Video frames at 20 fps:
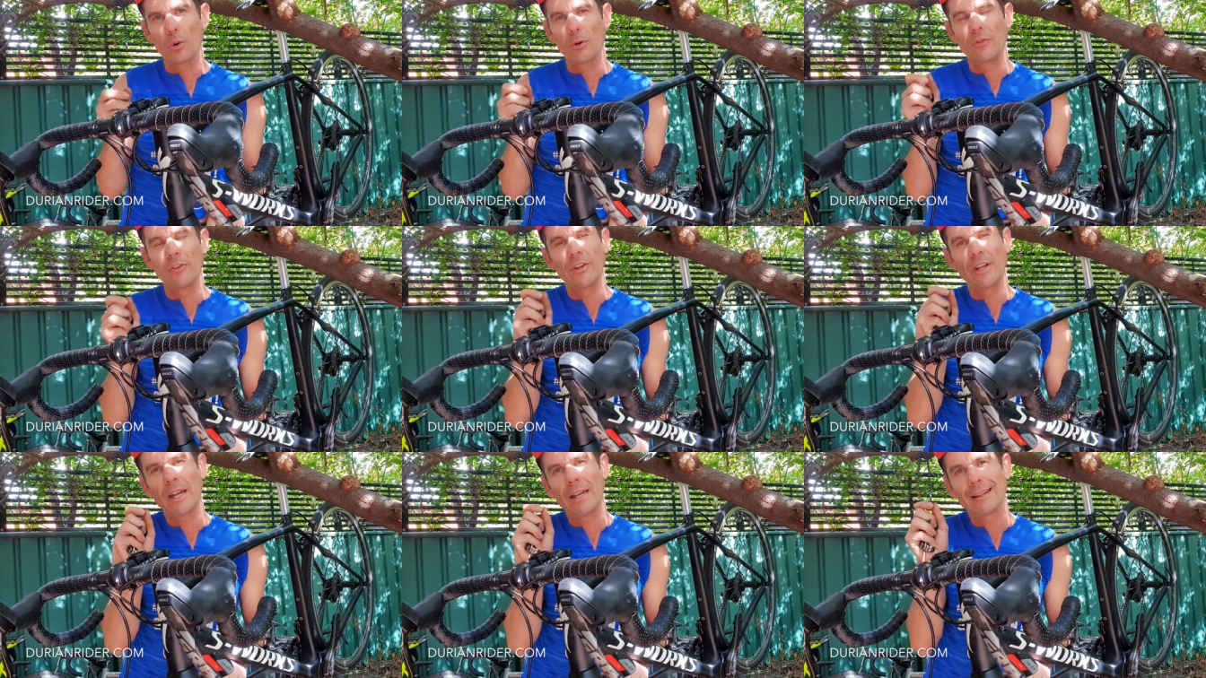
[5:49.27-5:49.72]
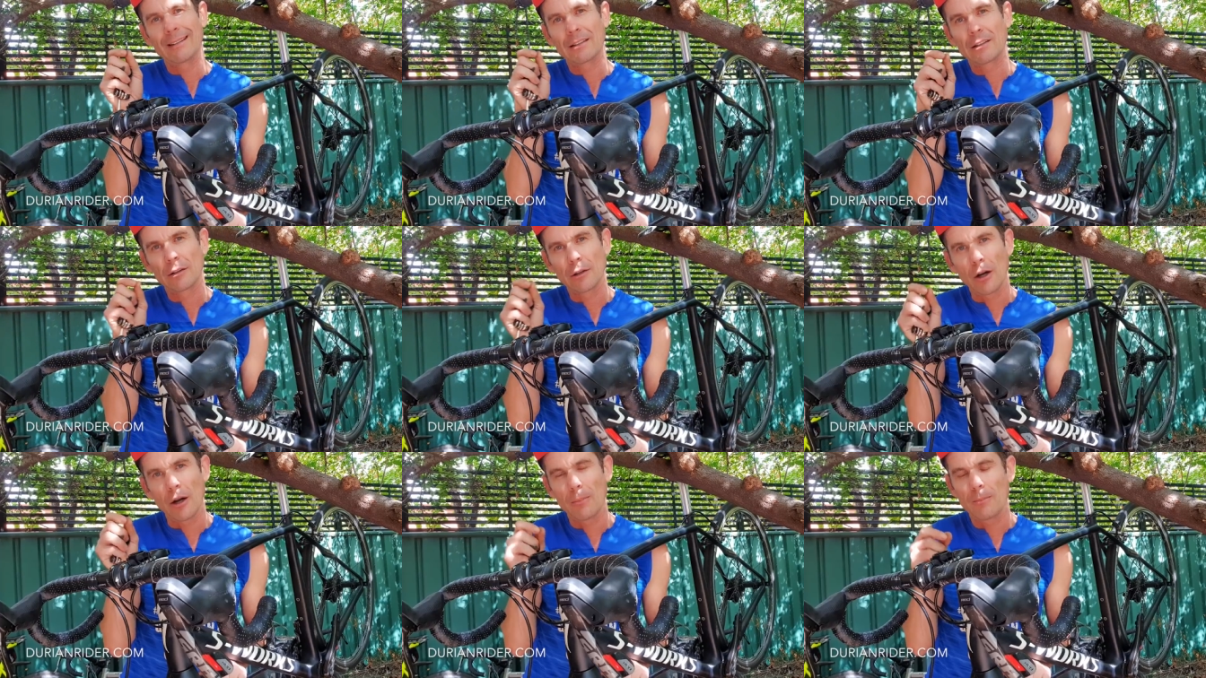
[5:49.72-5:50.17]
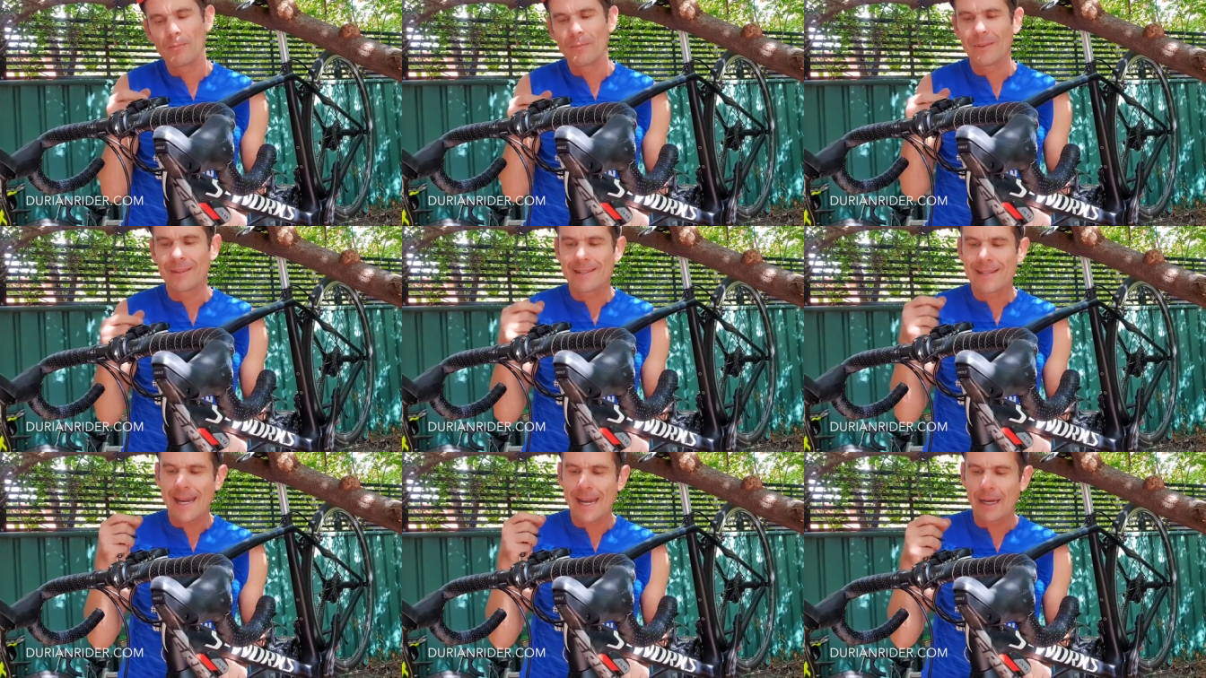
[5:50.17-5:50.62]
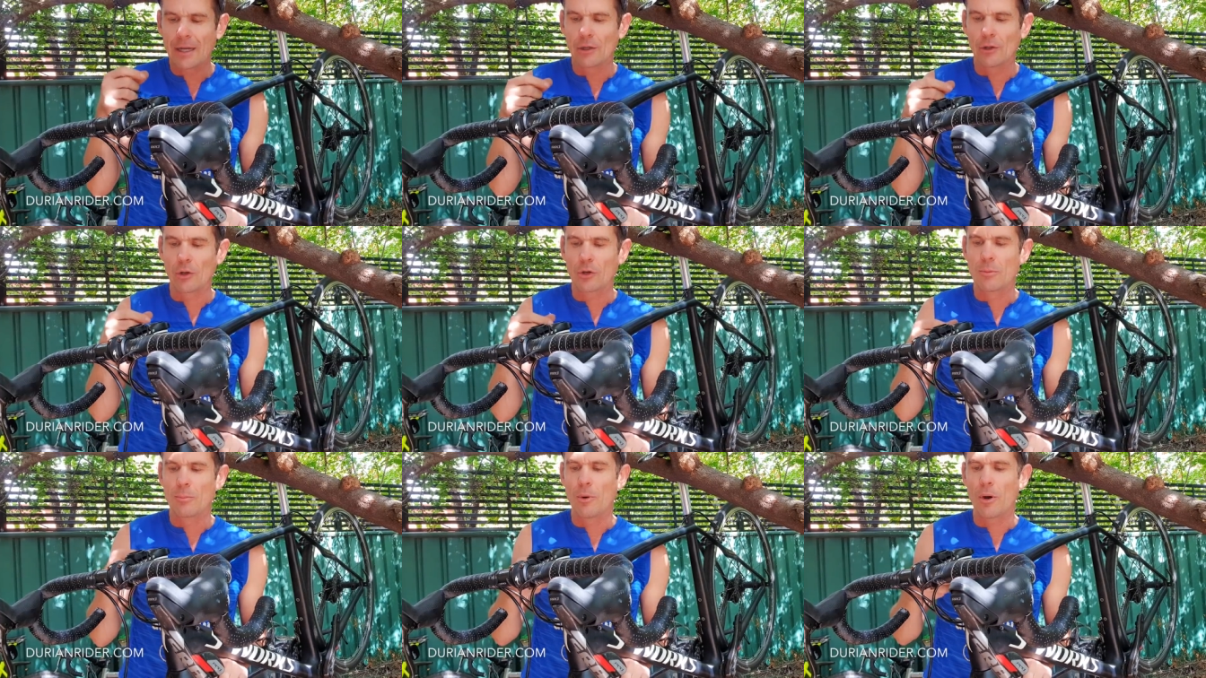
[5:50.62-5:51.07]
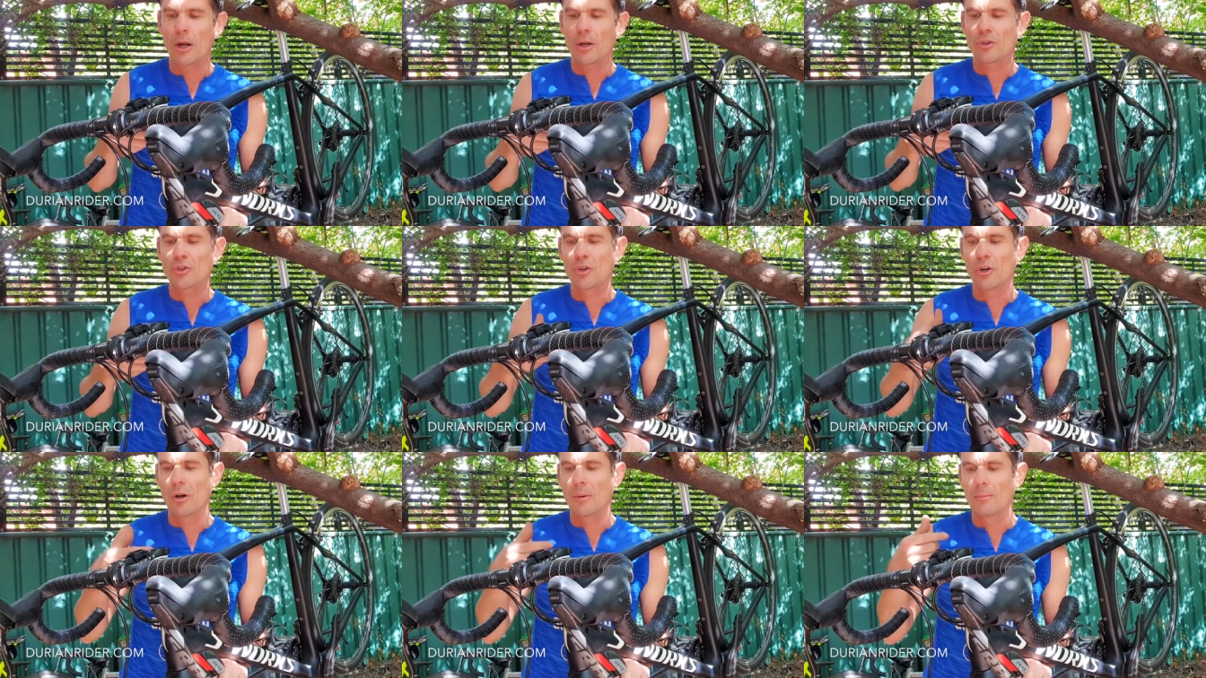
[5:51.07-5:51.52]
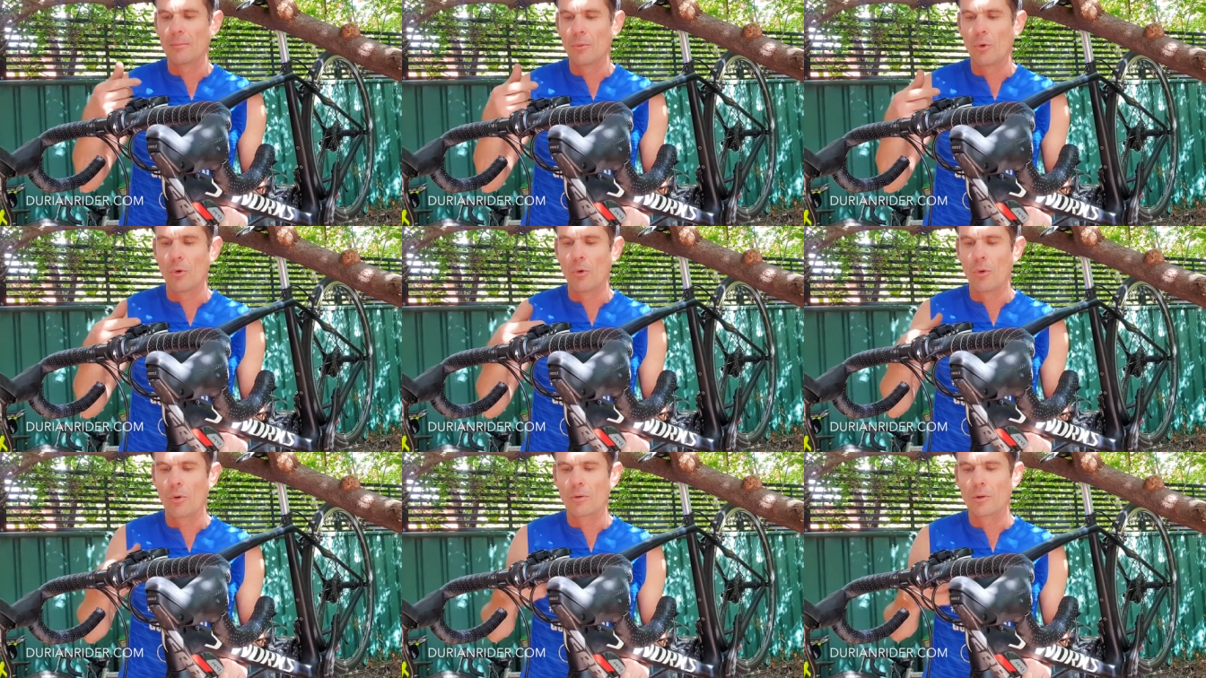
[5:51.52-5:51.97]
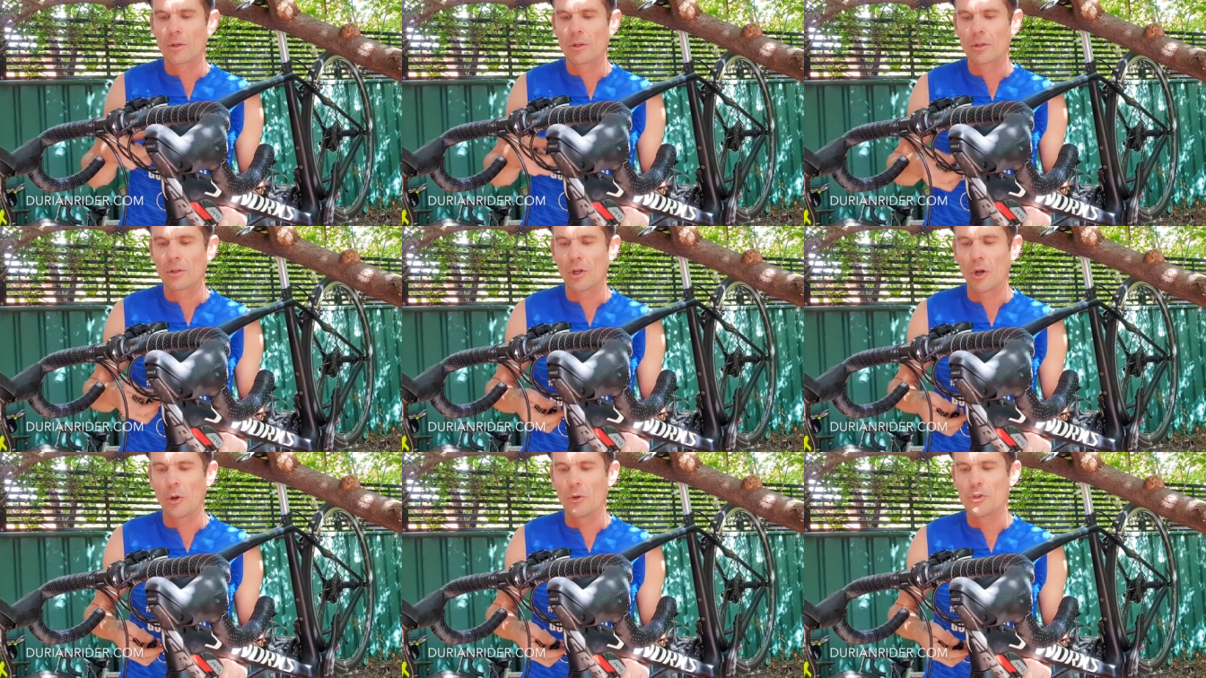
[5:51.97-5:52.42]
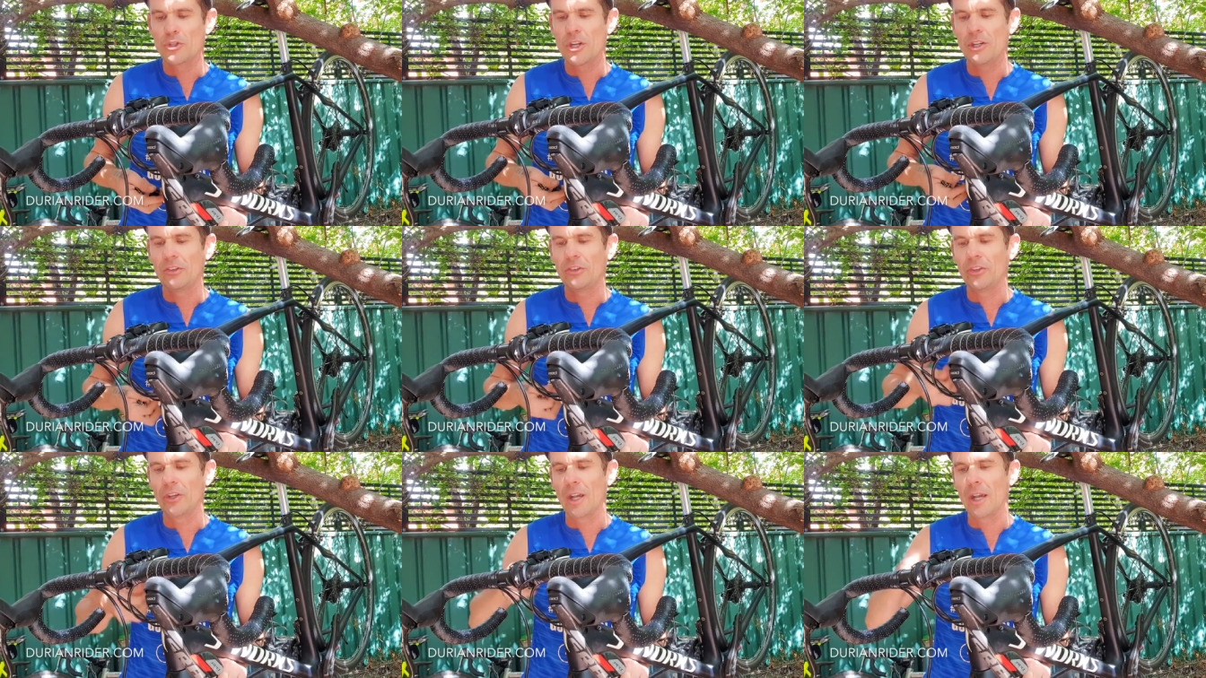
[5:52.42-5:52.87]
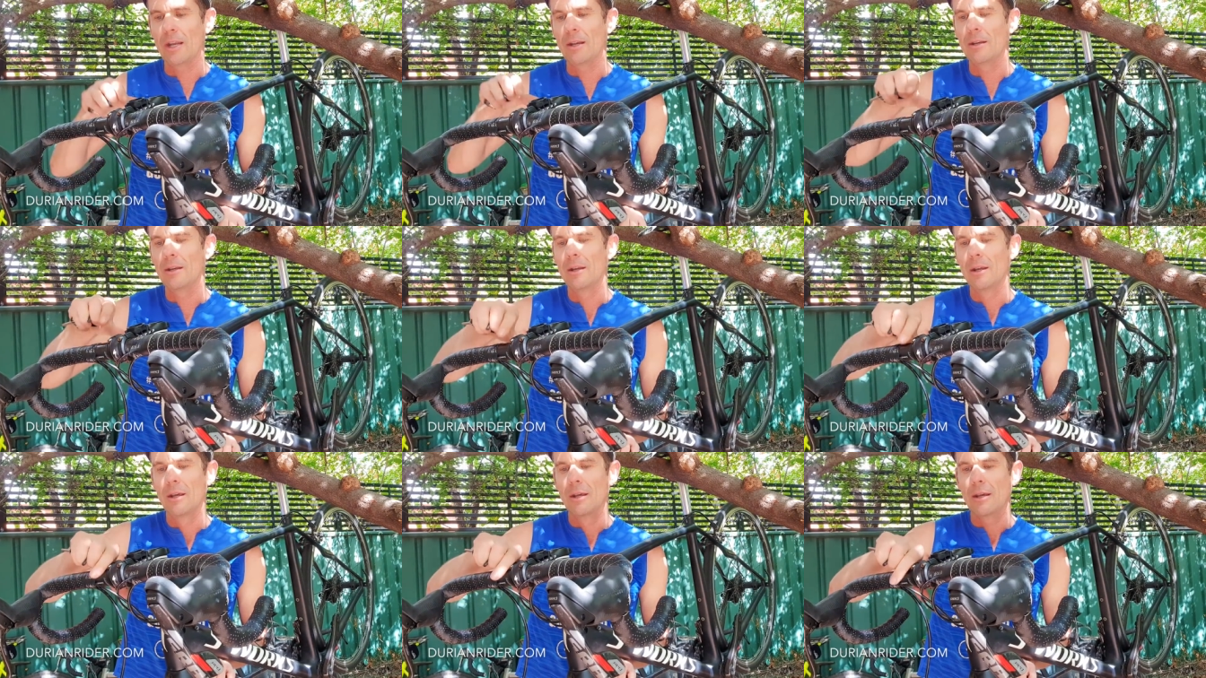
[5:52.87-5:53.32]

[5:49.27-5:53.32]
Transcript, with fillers: If there's any slop, take it to local bike shop or go on GCN